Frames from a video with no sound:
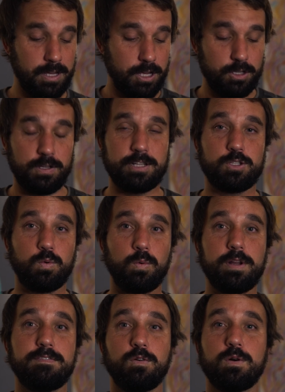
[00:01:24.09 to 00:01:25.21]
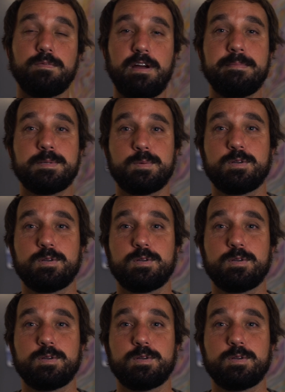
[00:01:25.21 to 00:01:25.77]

So that's 24 frames per